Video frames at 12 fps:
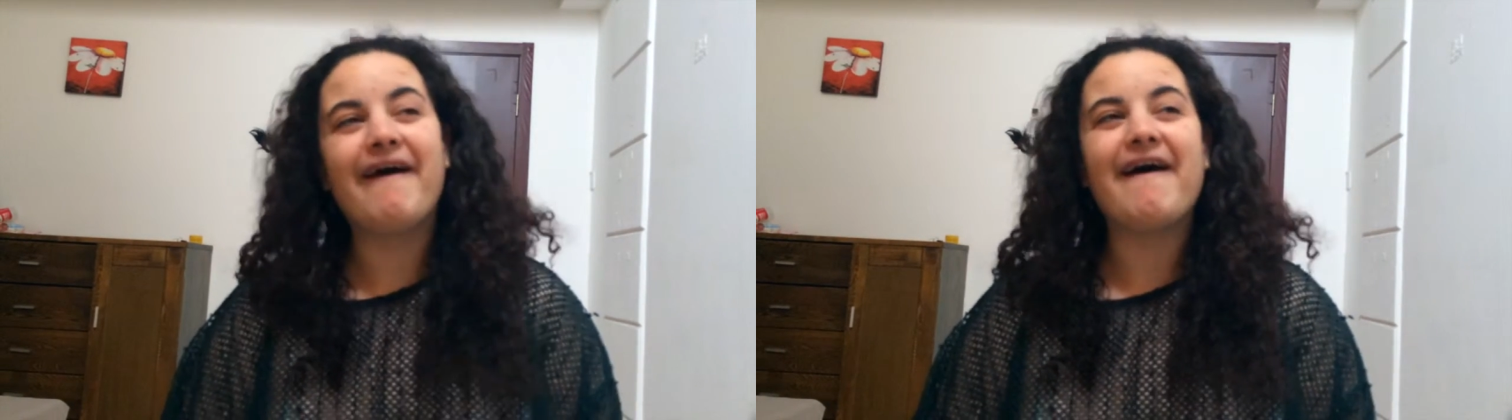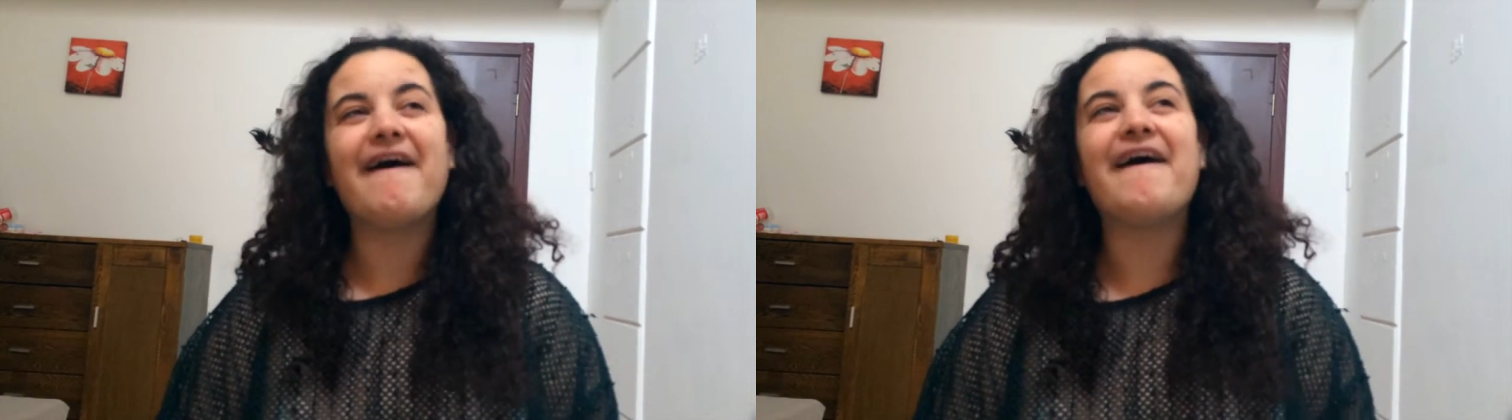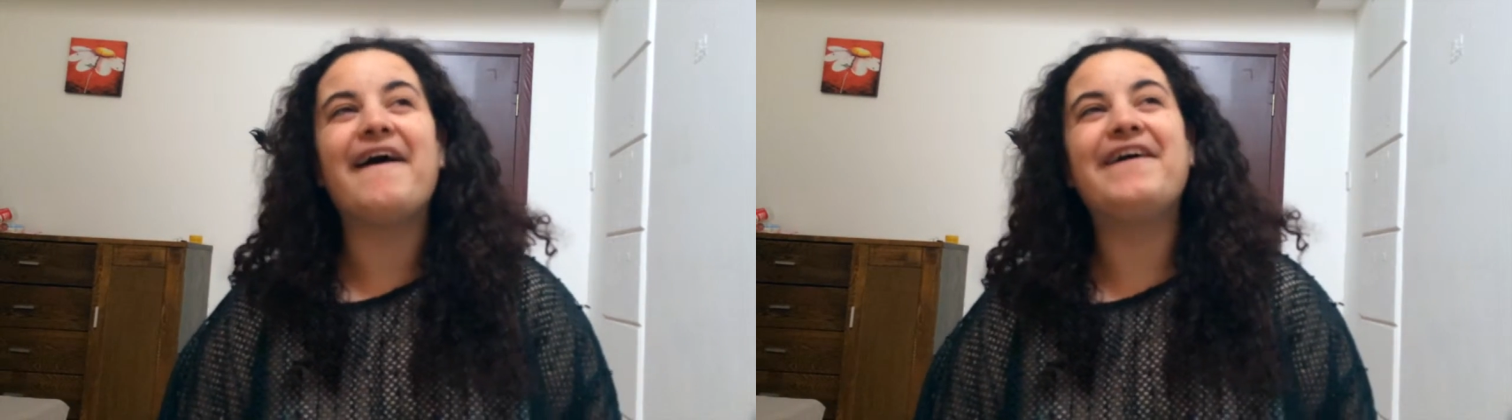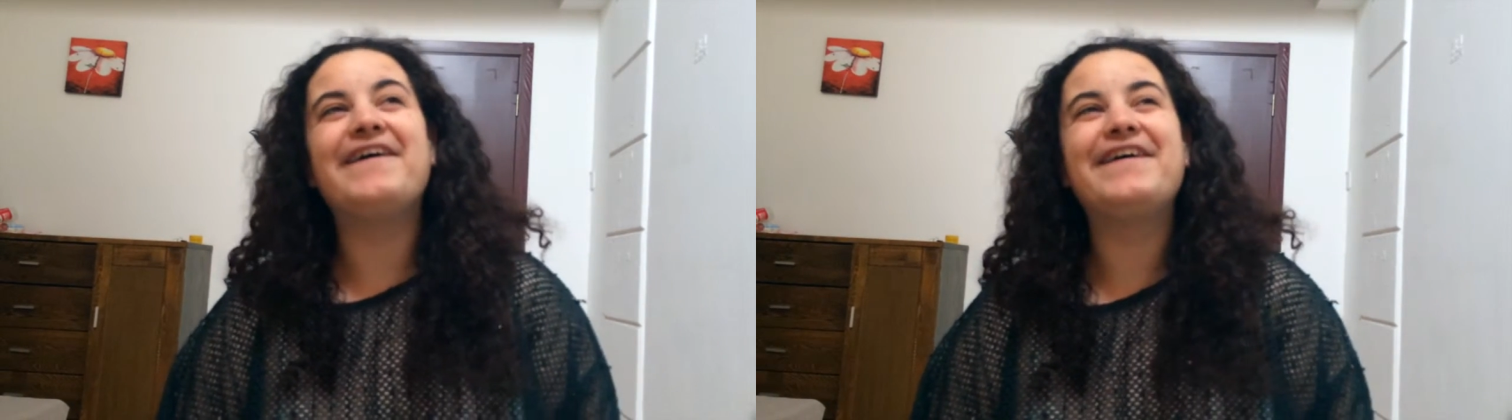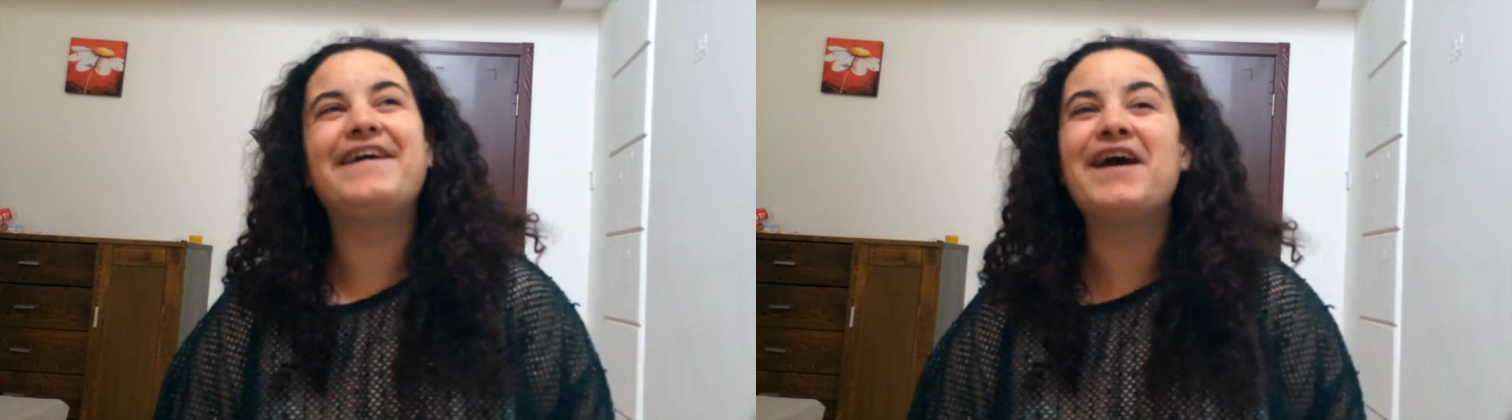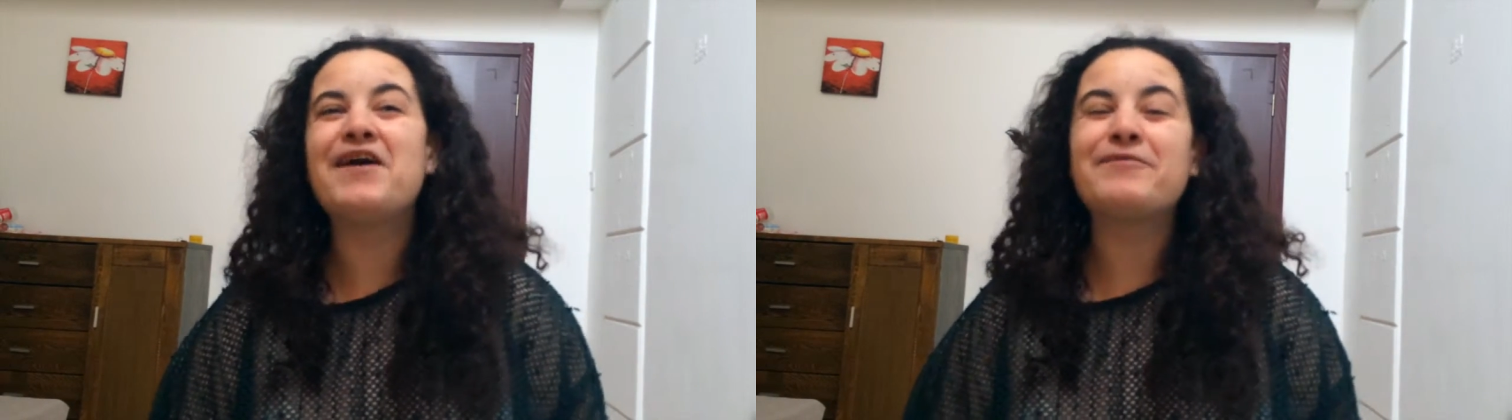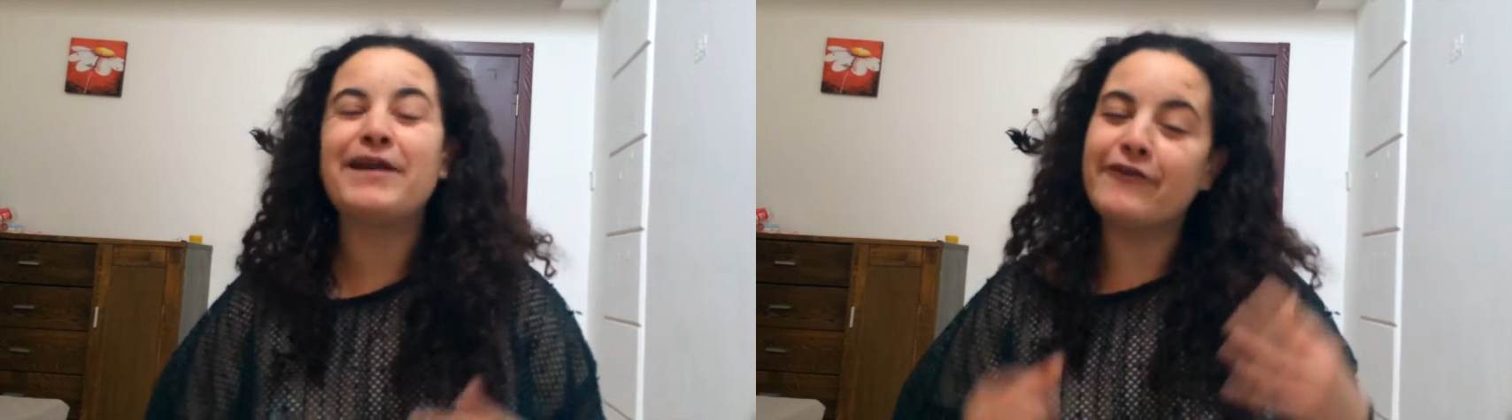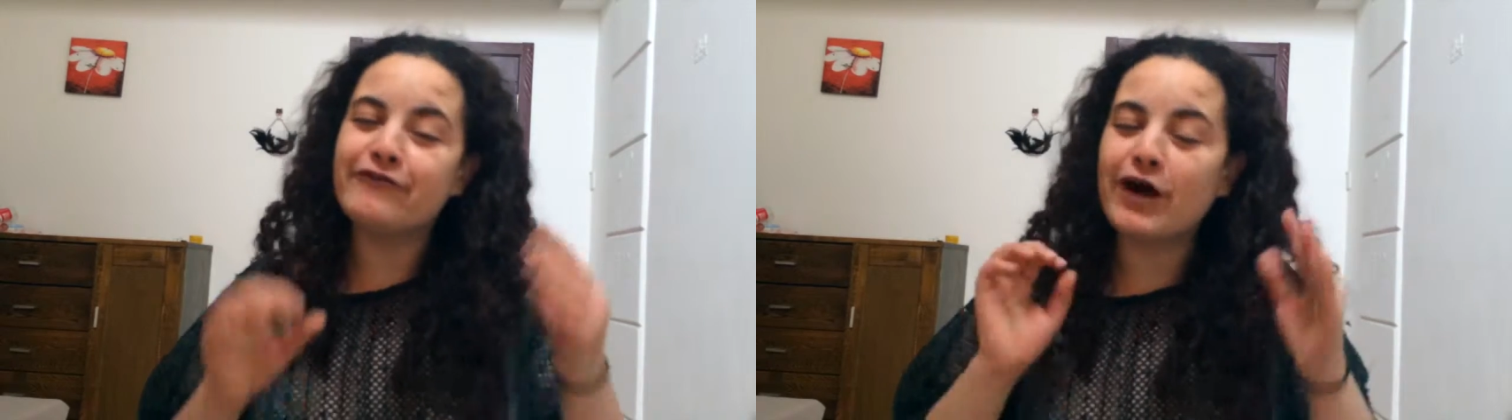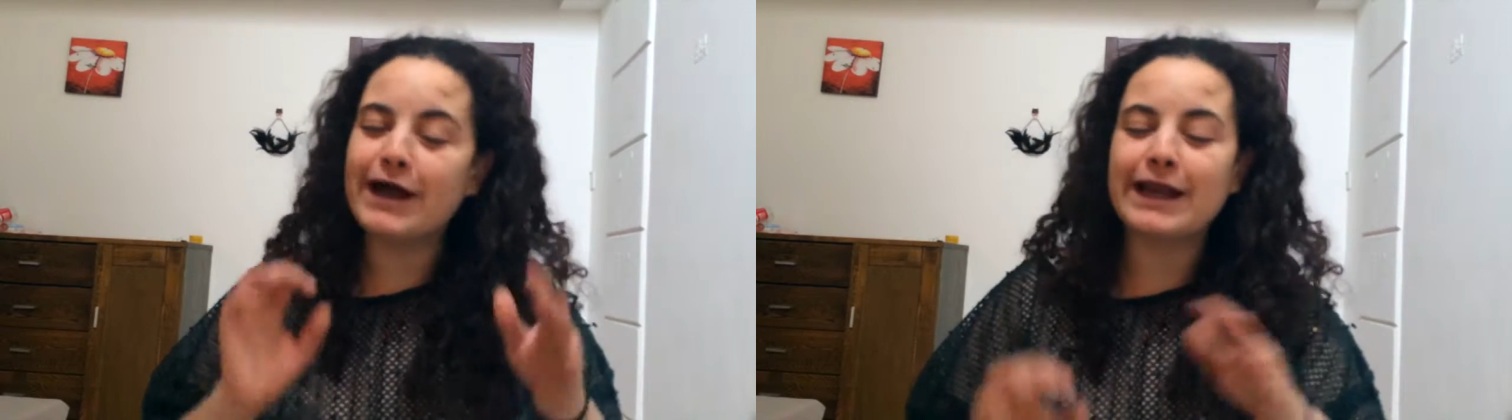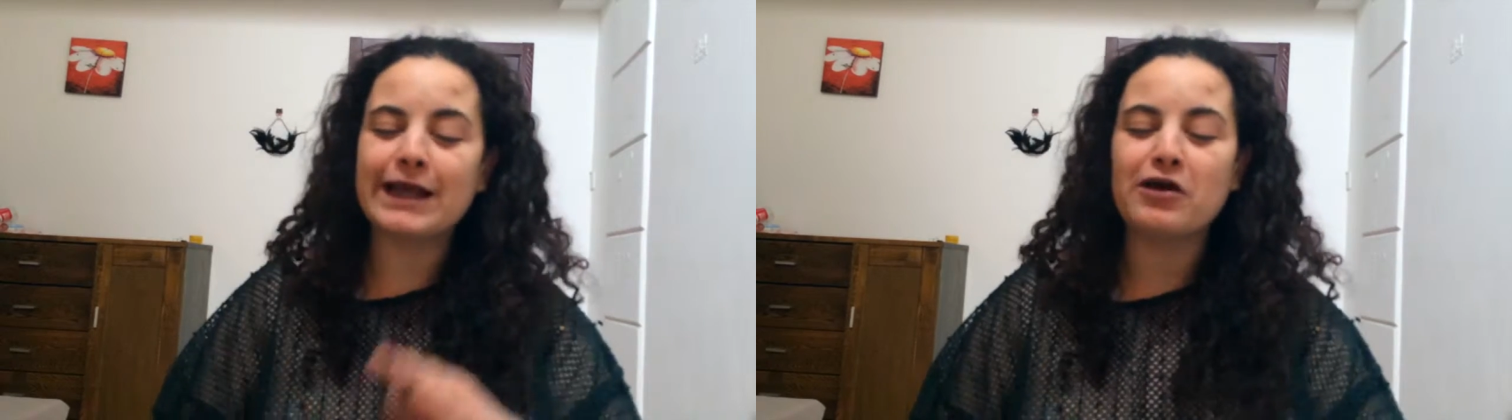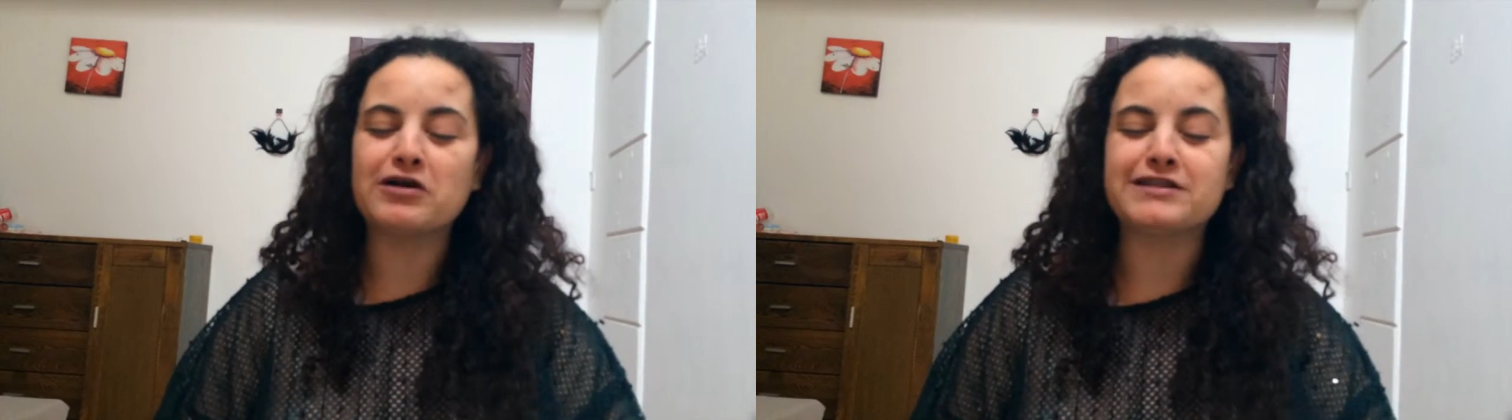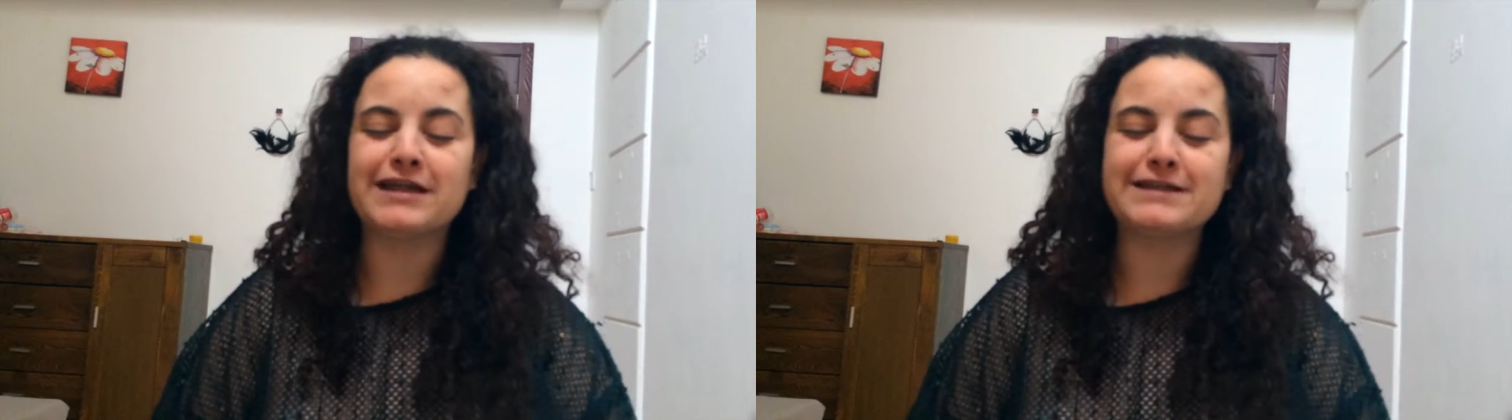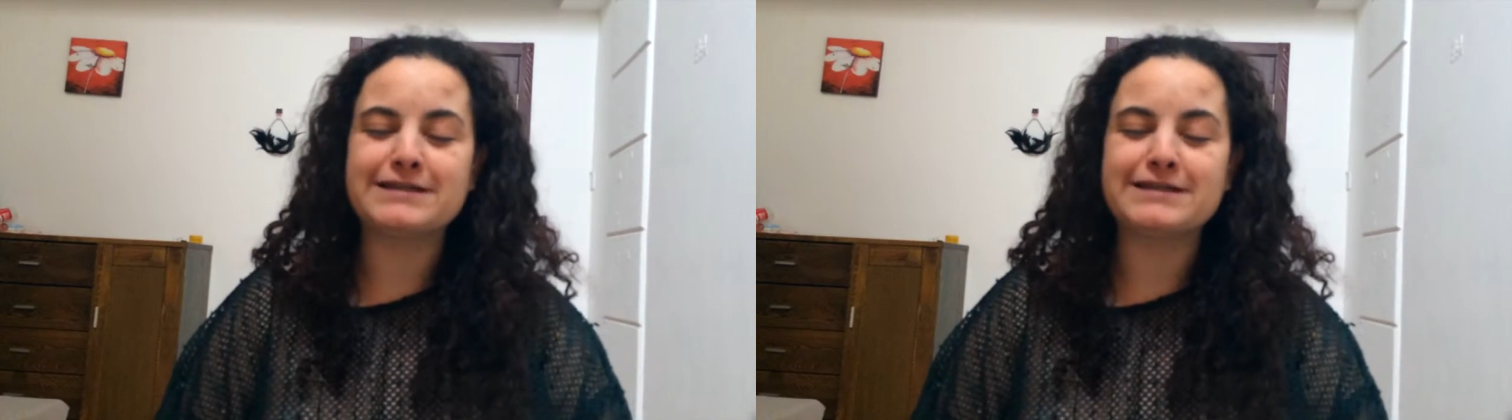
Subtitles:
But he finally got it,